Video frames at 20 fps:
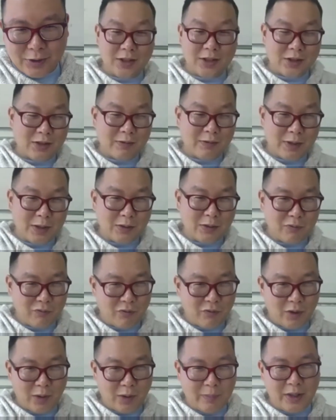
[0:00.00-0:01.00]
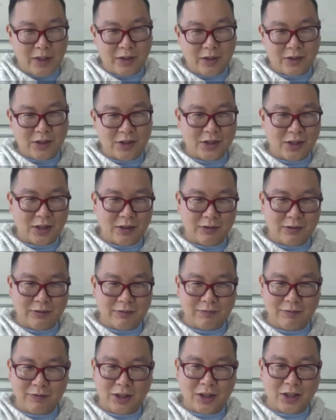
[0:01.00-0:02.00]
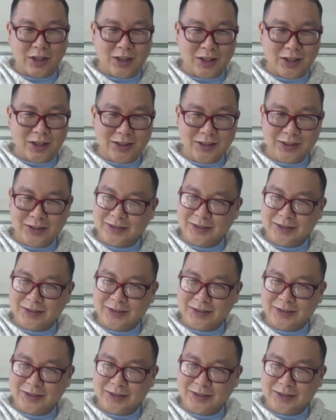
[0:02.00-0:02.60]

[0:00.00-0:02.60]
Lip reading: so much for being on the show, Nichole.